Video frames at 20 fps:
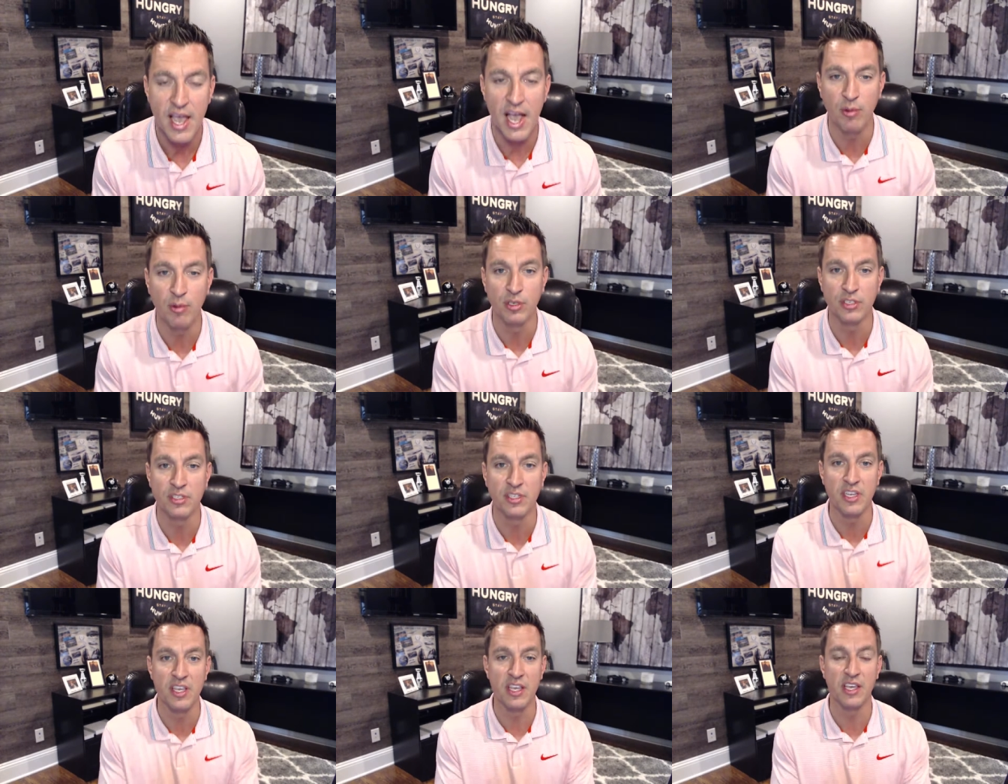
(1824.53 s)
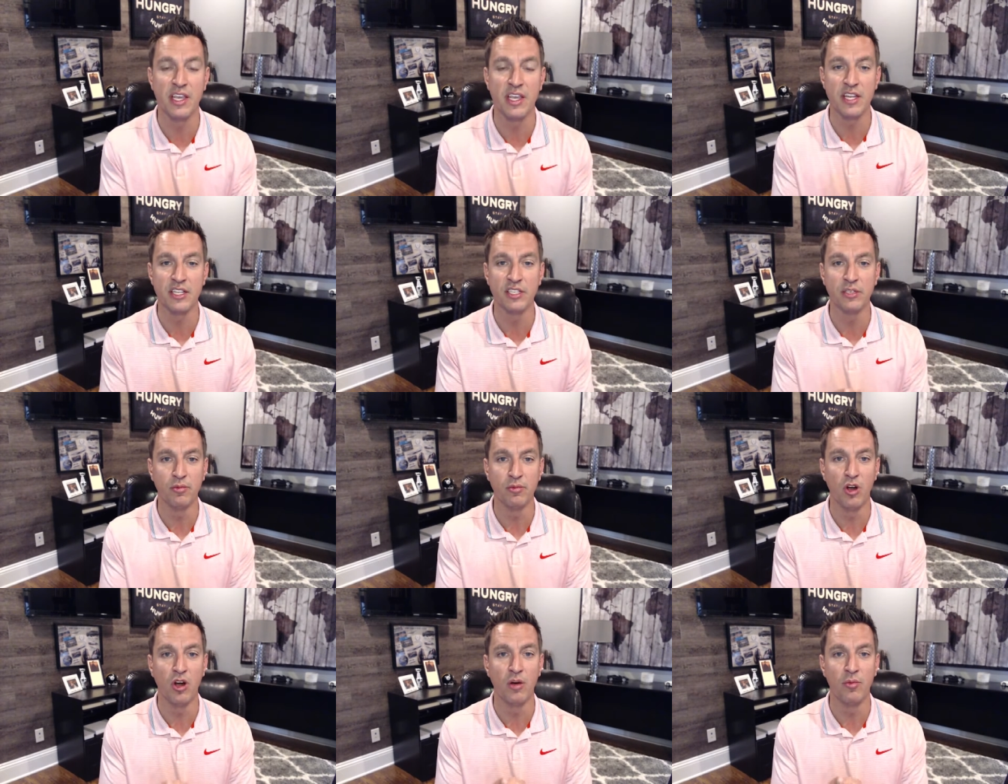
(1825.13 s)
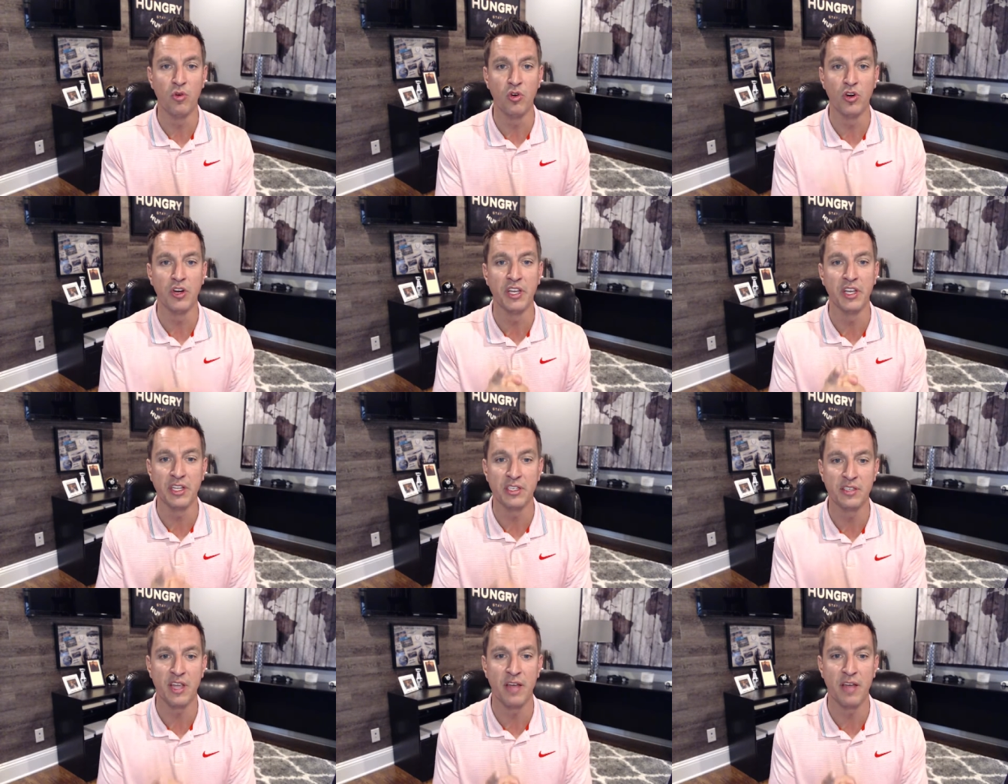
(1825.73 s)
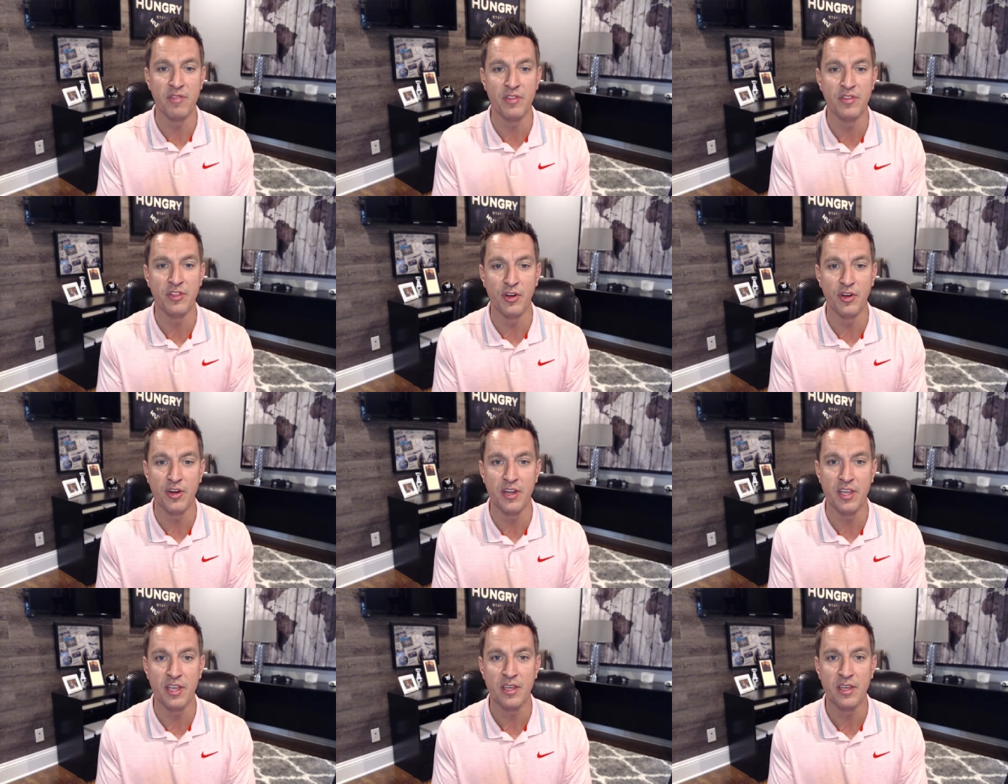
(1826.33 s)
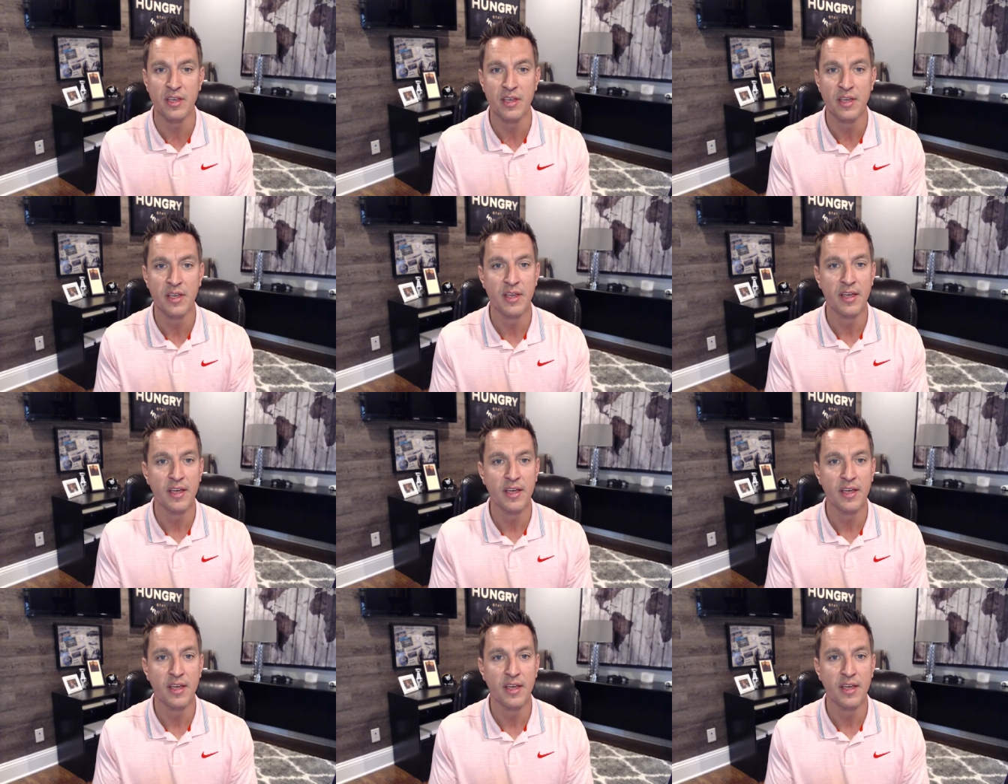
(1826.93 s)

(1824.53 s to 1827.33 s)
I will see you again tomorrow morning at 7:30.